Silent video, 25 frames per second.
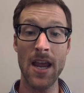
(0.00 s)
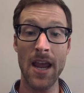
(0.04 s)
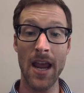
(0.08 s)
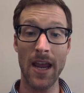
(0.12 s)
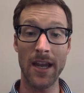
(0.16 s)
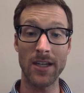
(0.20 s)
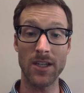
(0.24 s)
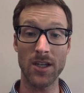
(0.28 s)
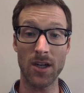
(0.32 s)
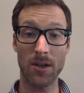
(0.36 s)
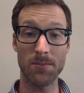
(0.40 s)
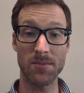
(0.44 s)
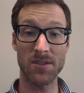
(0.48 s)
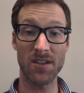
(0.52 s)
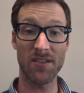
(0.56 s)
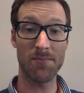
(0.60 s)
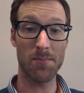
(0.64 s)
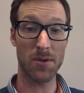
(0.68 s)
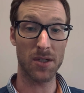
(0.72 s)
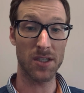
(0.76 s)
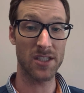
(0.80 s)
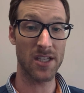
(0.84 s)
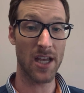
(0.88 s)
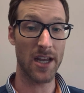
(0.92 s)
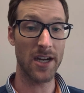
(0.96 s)
in terms of
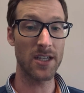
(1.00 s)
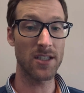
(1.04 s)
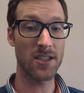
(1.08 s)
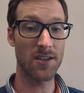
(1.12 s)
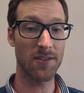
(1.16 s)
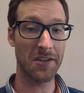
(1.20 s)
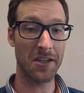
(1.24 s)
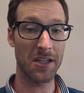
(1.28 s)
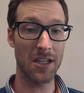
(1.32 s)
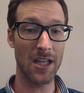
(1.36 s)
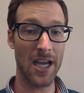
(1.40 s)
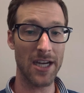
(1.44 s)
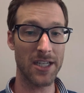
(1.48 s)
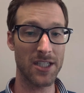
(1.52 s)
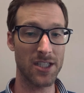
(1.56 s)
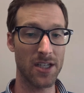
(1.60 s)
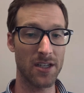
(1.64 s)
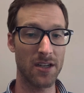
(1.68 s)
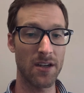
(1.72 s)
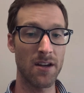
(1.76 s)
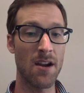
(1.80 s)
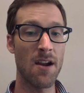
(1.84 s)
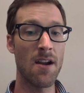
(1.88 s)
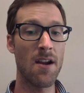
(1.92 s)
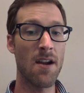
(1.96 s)
percentage of
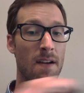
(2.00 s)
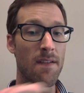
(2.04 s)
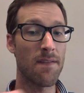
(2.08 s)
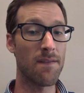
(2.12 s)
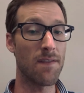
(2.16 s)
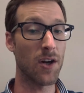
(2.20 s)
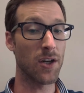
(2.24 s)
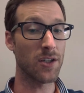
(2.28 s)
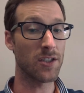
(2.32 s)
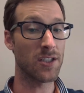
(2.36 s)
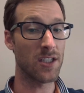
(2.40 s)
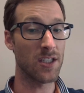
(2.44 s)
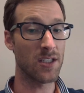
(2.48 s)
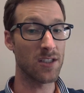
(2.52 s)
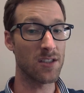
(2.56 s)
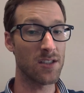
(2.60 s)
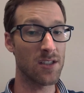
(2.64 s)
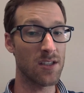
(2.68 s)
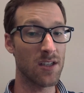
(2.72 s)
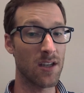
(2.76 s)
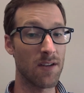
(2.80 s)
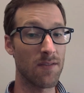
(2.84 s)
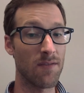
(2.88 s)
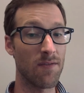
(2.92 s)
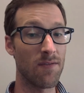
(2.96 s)
collection versus
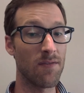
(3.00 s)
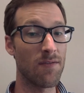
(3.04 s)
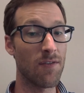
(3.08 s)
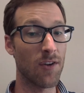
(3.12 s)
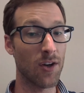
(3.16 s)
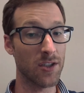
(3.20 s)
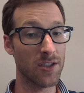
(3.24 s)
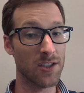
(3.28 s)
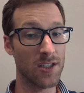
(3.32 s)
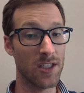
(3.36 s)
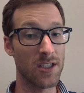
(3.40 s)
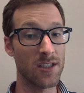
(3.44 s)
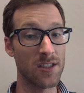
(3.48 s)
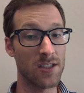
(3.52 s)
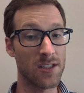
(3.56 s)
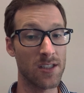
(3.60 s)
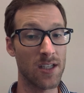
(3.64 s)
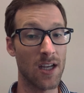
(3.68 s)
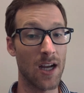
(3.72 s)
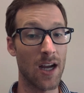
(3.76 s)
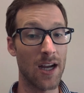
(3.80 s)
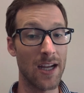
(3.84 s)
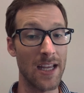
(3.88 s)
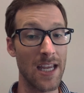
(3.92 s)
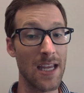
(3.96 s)

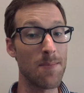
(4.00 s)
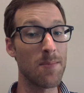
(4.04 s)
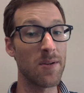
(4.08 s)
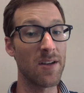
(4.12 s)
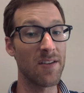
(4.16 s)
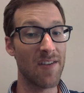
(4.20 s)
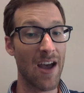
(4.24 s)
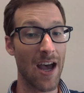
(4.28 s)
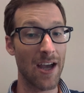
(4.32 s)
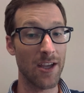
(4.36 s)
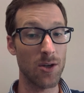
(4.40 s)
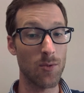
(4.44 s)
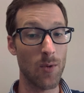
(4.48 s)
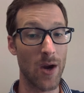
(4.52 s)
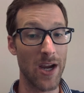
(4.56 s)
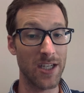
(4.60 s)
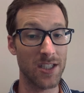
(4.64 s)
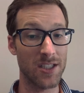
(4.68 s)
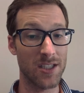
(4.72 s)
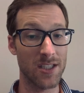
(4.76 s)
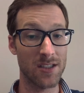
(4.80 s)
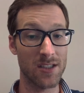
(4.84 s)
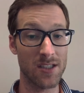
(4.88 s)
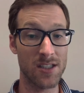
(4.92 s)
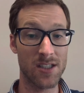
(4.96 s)
EBITDA
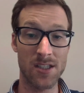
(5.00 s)
evaluations.